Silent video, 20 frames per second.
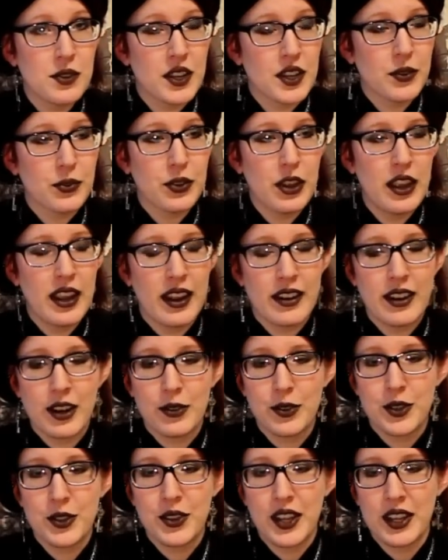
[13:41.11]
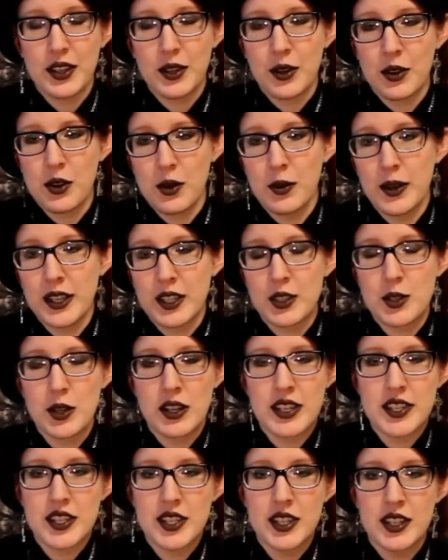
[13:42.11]
cafe and after that you're going to
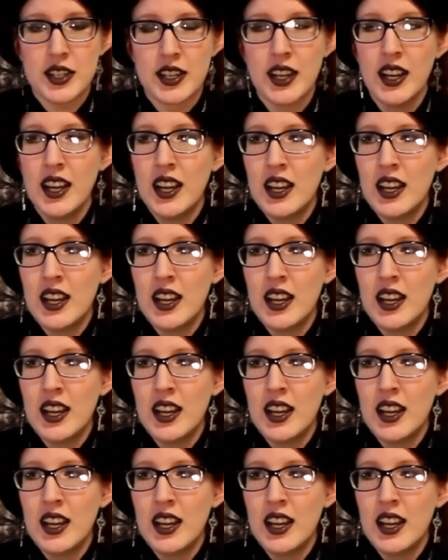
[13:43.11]
listen